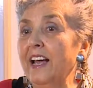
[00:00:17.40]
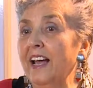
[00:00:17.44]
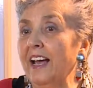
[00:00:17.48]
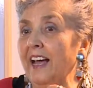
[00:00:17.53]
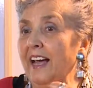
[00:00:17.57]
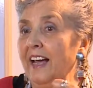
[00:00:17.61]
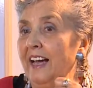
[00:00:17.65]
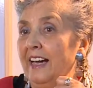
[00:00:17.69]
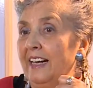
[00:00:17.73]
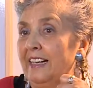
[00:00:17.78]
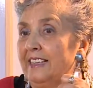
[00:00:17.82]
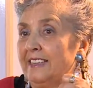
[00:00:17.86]

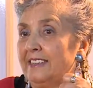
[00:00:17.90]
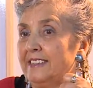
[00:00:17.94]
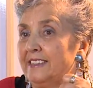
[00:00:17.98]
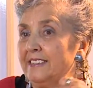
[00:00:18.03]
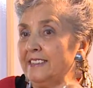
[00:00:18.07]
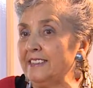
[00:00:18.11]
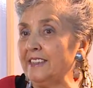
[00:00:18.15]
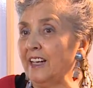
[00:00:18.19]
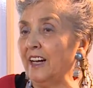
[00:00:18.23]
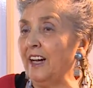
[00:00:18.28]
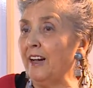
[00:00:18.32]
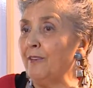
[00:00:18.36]
And
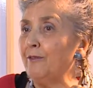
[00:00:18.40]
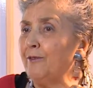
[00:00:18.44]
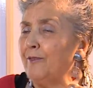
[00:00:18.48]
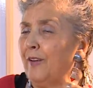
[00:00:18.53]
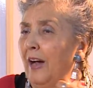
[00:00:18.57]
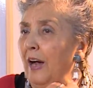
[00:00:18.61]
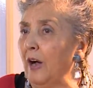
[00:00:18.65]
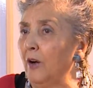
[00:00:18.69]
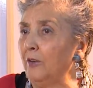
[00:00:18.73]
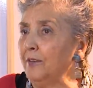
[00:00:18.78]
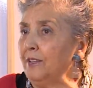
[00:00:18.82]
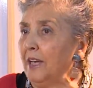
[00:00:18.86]

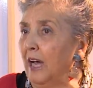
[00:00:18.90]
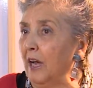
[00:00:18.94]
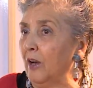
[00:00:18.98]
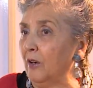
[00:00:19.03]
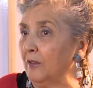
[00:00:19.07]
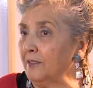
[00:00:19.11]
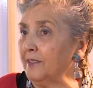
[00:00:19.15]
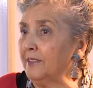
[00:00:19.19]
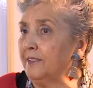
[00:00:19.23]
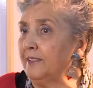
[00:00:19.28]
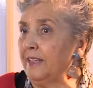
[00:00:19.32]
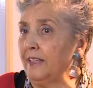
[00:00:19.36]
found
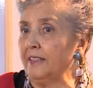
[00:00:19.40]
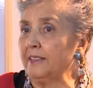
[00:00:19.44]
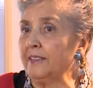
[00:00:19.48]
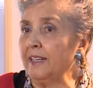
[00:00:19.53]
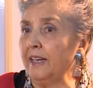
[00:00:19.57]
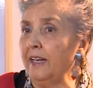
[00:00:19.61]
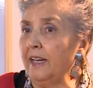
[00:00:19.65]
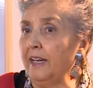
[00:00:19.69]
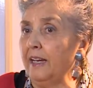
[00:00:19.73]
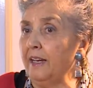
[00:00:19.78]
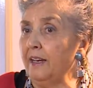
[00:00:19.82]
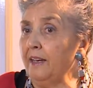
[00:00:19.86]
out that
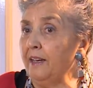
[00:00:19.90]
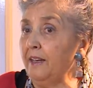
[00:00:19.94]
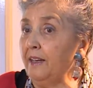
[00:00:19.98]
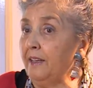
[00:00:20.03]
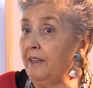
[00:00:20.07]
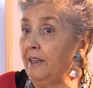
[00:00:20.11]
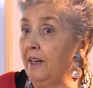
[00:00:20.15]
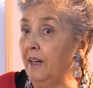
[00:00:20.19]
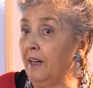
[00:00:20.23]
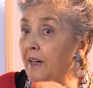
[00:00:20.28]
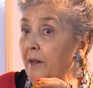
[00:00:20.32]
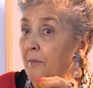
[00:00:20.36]
in
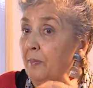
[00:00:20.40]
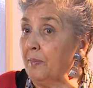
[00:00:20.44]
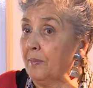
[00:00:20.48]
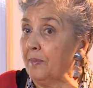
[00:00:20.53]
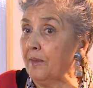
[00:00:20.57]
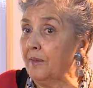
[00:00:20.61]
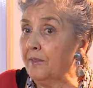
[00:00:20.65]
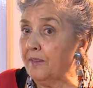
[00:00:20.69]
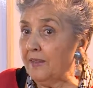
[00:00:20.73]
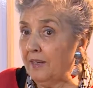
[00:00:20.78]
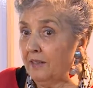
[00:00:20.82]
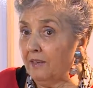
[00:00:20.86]

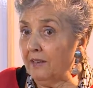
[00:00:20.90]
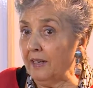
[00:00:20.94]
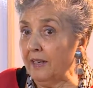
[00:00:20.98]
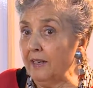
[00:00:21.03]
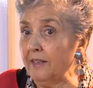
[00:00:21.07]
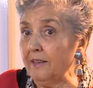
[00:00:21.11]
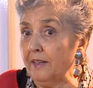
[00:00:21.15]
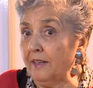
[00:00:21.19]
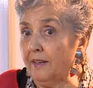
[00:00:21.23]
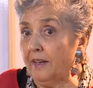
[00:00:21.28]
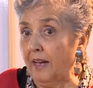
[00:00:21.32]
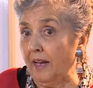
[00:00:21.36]

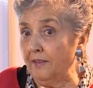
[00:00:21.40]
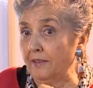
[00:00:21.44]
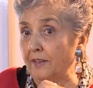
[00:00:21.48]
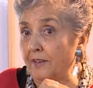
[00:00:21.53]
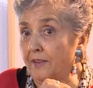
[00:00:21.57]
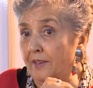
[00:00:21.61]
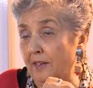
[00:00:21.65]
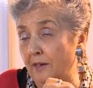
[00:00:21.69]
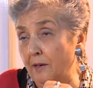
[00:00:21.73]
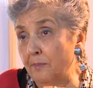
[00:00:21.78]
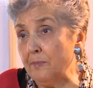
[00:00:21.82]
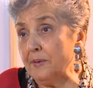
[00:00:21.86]
the
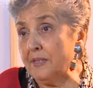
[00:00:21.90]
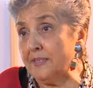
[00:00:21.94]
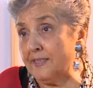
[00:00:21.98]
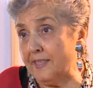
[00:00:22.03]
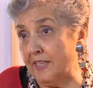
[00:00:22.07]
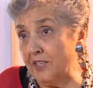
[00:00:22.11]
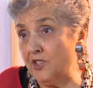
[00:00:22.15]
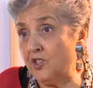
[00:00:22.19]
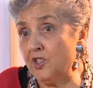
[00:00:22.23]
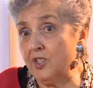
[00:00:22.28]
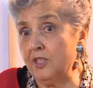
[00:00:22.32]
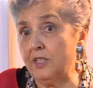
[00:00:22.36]
therapy
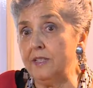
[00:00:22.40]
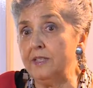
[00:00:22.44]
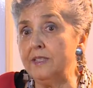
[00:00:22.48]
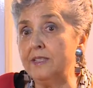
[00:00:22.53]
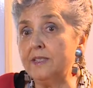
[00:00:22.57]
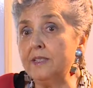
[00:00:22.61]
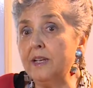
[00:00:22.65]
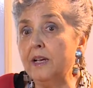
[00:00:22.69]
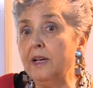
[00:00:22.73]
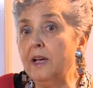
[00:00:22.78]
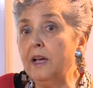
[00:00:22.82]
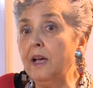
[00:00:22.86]

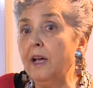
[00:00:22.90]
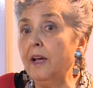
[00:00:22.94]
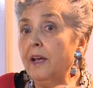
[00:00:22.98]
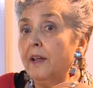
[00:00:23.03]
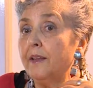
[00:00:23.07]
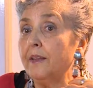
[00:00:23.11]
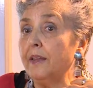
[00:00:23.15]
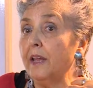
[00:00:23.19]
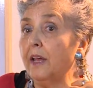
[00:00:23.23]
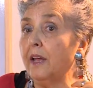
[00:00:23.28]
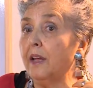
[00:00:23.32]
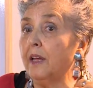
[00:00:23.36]
sessions,
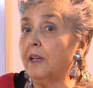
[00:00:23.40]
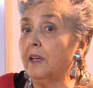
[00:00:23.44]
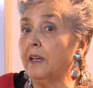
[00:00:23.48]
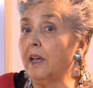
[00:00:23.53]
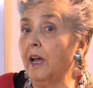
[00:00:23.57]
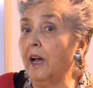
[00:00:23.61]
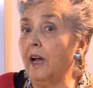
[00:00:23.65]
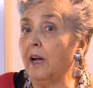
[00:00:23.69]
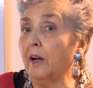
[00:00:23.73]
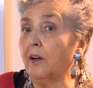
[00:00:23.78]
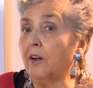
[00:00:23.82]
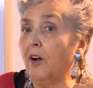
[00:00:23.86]

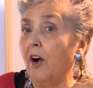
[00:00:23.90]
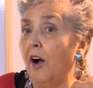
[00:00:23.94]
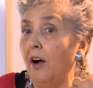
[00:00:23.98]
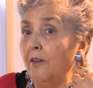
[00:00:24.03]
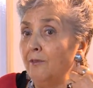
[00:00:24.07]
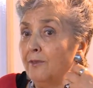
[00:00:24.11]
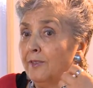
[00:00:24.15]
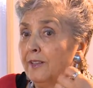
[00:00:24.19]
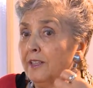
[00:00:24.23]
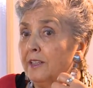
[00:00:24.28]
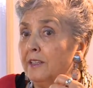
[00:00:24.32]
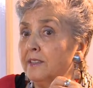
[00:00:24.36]
the
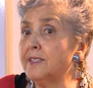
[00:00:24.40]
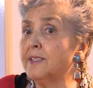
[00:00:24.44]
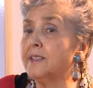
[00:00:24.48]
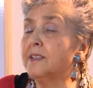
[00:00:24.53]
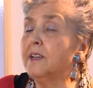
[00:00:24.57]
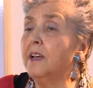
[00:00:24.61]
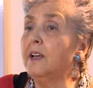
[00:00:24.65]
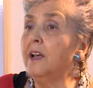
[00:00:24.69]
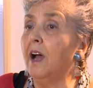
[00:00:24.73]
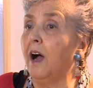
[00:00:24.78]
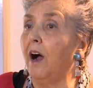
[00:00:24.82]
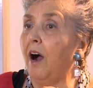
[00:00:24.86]

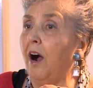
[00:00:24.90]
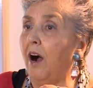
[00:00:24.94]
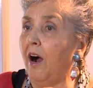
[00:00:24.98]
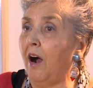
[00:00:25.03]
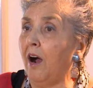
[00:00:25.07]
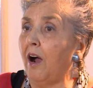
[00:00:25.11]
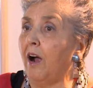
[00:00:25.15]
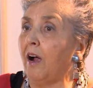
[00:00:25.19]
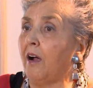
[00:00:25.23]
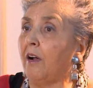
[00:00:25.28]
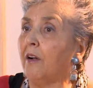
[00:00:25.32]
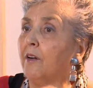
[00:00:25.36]
conflicts
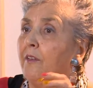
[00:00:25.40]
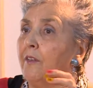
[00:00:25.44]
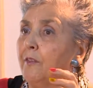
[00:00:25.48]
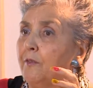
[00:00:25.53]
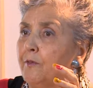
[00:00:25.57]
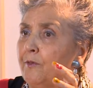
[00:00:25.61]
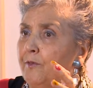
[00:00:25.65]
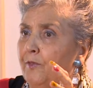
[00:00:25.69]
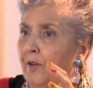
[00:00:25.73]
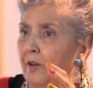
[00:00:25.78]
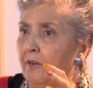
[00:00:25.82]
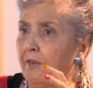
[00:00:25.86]
are
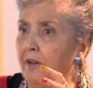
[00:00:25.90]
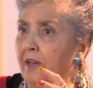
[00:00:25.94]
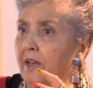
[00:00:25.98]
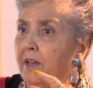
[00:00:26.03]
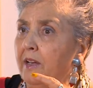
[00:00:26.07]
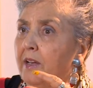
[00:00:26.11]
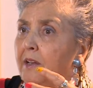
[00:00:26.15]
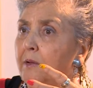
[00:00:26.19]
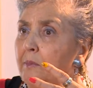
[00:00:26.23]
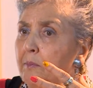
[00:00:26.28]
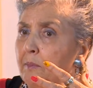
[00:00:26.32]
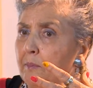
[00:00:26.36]

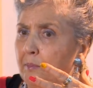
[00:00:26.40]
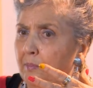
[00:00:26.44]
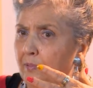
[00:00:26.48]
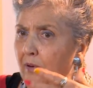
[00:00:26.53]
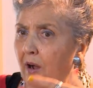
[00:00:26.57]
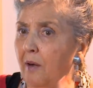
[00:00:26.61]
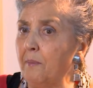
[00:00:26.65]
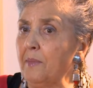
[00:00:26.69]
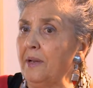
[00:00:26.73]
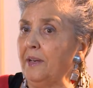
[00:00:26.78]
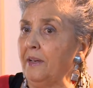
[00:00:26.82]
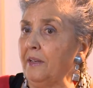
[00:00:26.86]
very
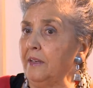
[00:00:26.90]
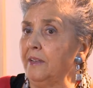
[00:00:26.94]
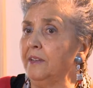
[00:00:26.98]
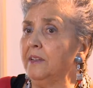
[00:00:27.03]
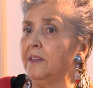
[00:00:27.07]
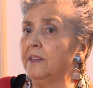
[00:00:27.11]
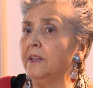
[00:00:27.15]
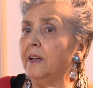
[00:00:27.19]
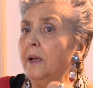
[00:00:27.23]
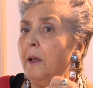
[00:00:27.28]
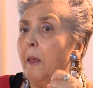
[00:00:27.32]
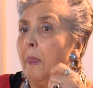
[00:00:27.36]
prominent,